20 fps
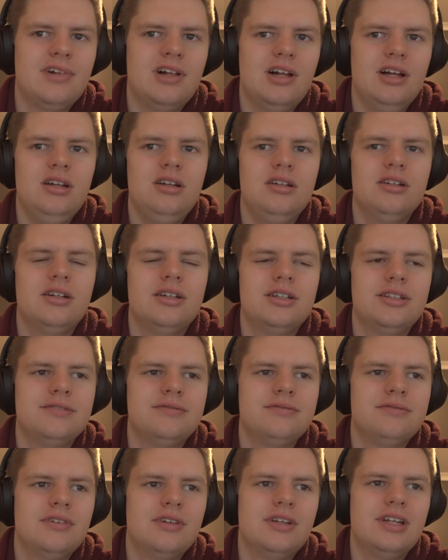I don't know.
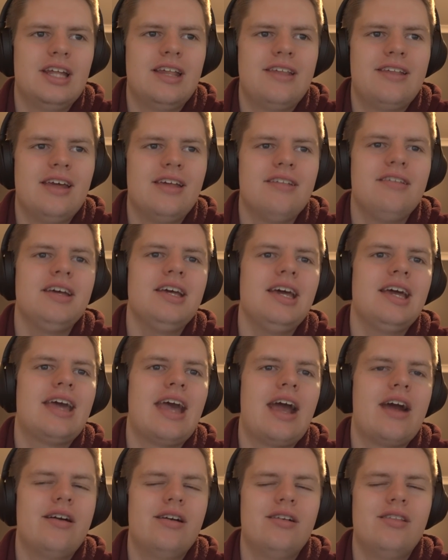It sounds like a
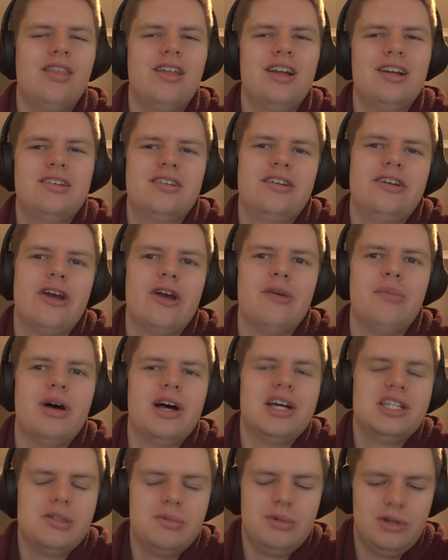Karen thing to go
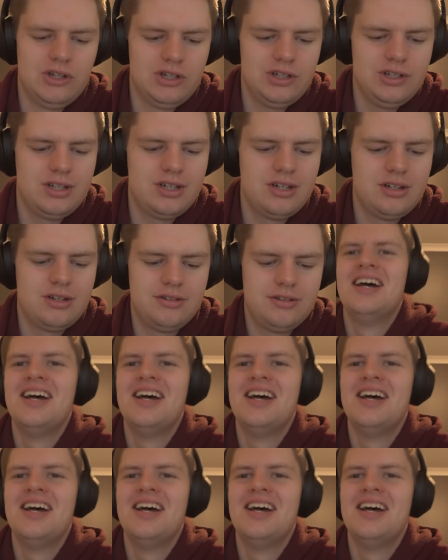by, to be honest.